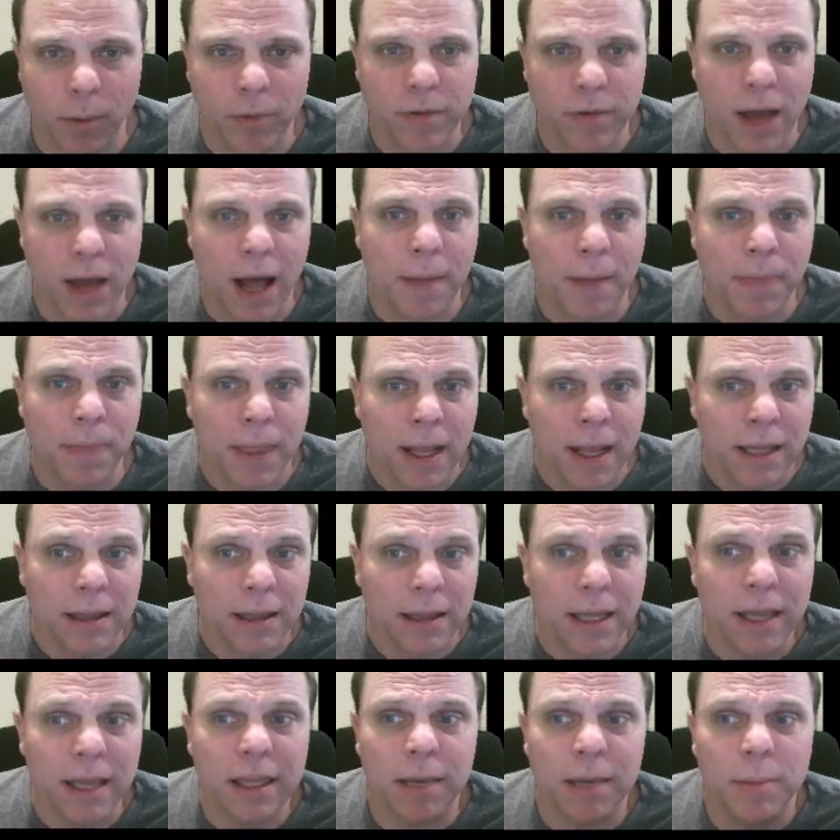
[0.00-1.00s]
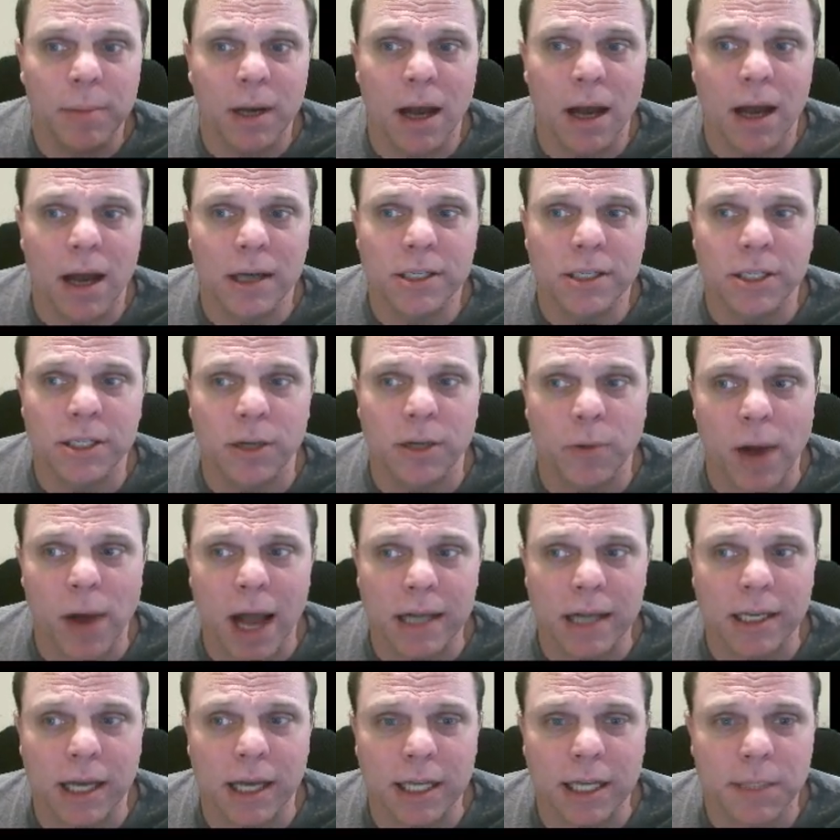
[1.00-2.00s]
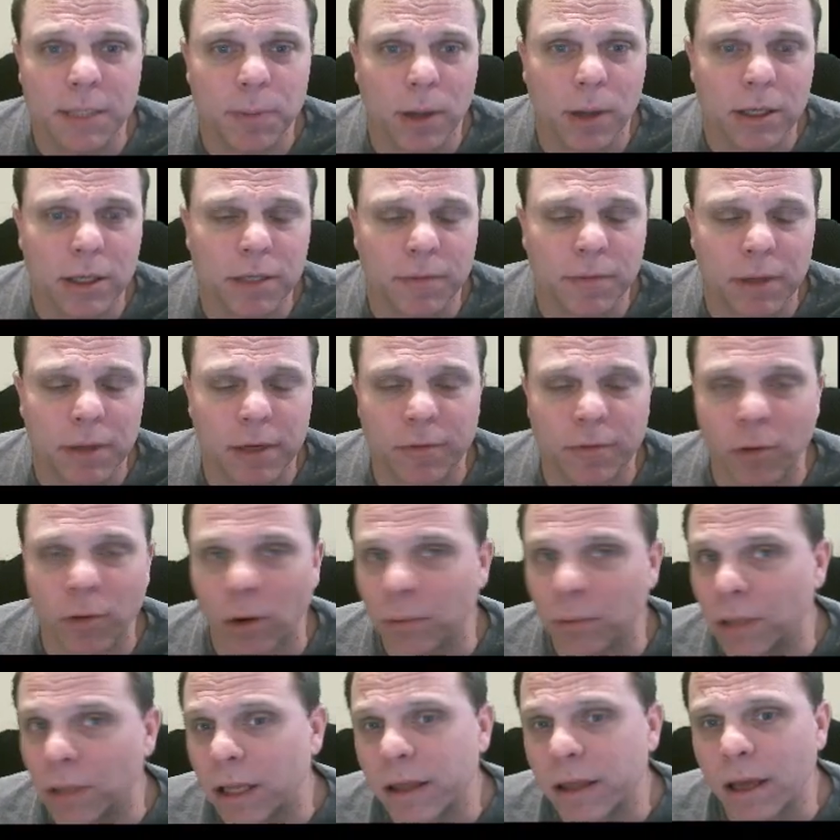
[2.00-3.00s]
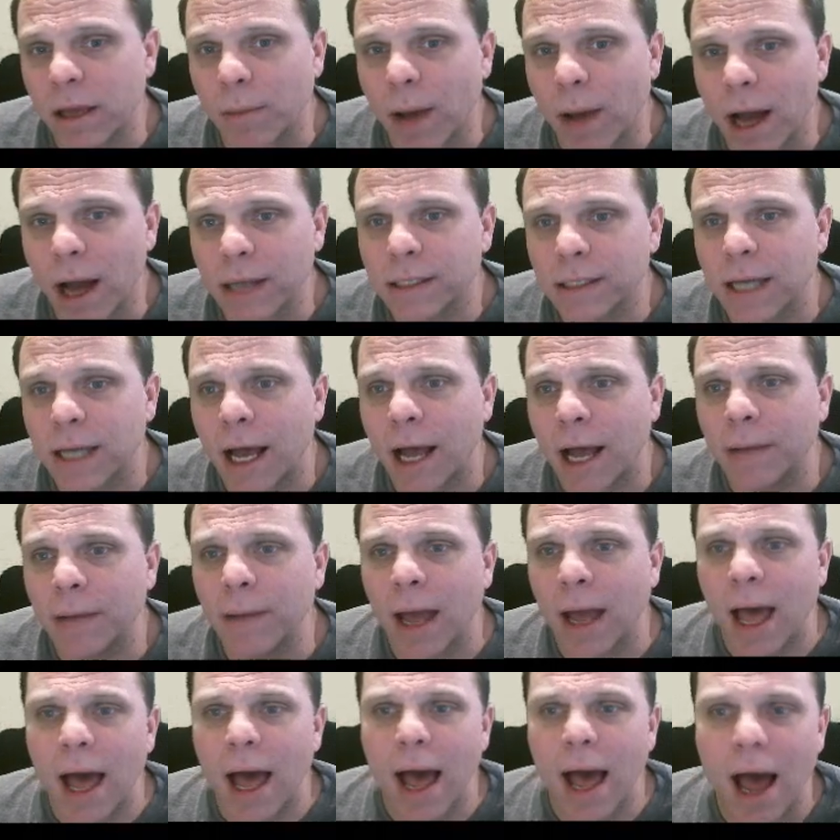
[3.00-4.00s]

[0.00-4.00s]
We've got lithium and oxygen reacting explosively to form lithium oxide.